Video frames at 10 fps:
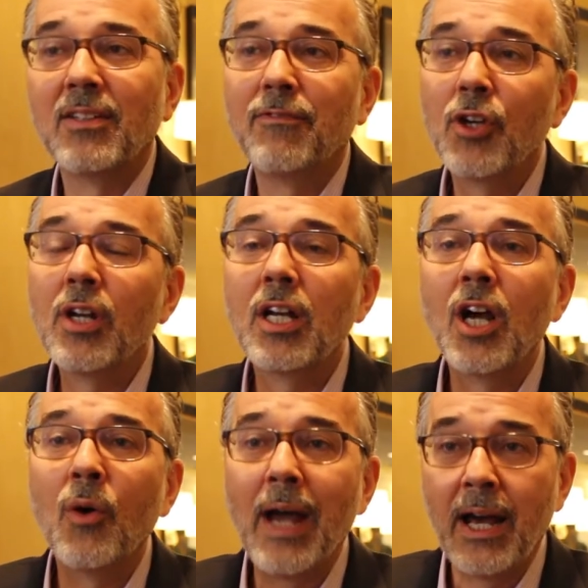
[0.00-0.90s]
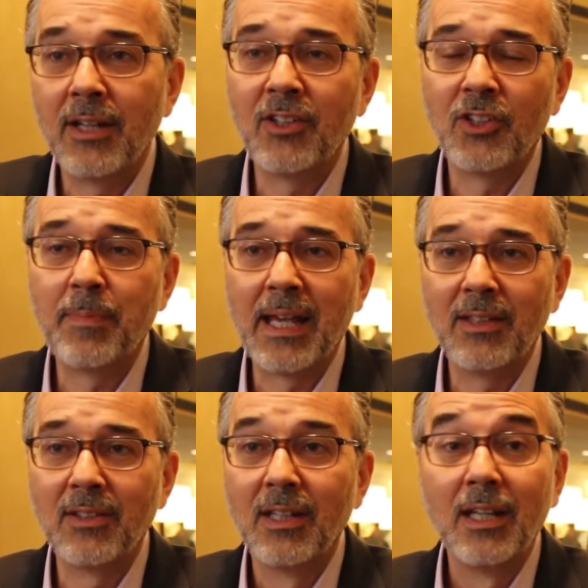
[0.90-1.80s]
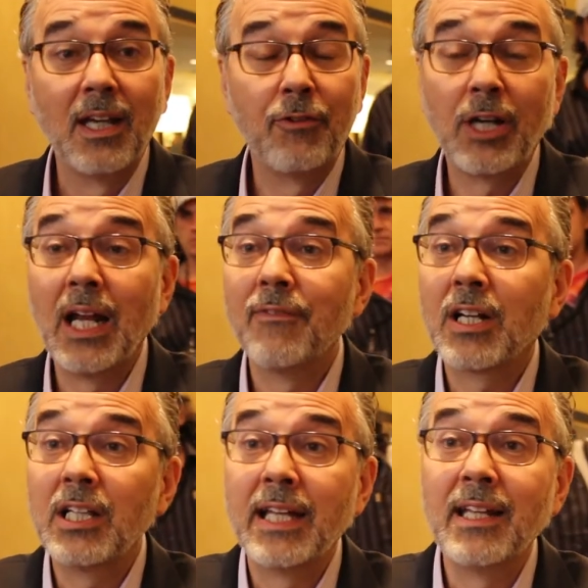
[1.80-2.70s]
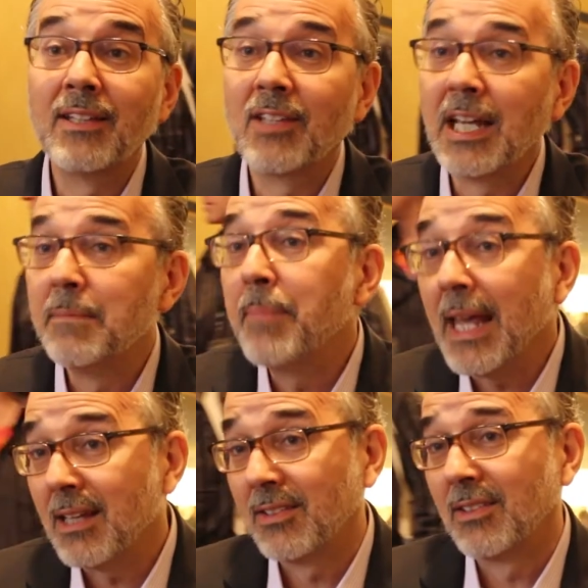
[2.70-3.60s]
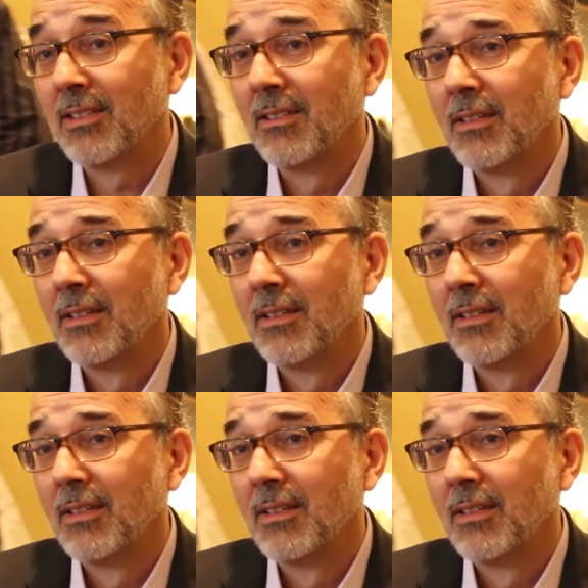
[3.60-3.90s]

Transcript: If you're going to go out into space, if you're going to have a clandestine base,